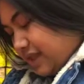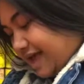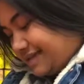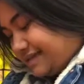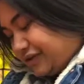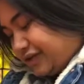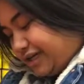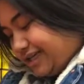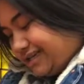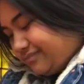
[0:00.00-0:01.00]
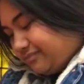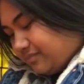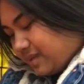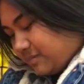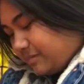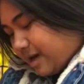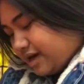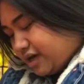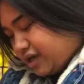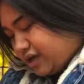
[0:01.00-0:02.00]
Last ingredient,
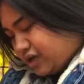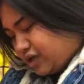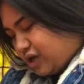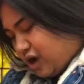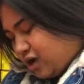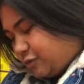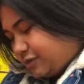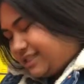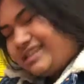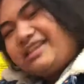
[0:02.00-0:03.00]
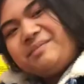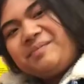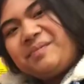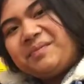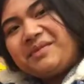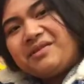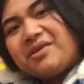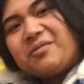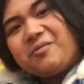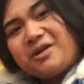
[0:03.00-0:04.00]
beta-carotene.
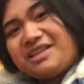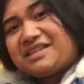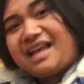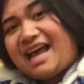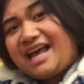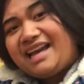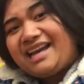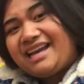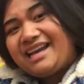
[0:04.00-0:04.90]
What is that?